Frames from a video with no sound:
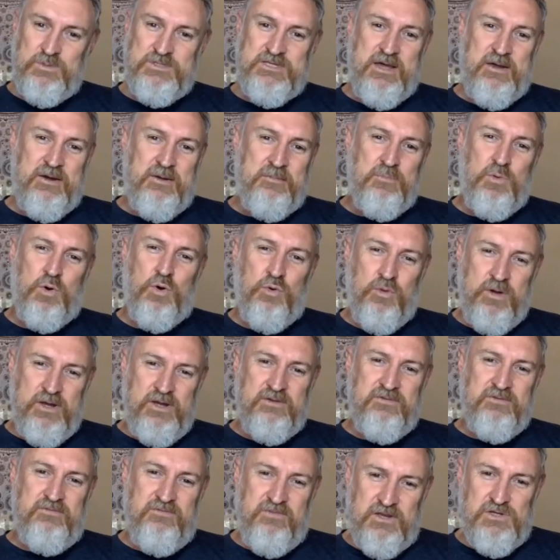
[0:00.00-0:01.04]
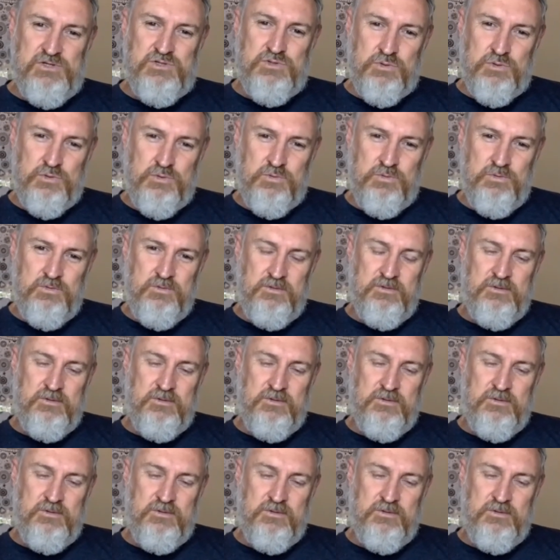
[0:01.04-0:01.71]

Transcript: Was that a more individual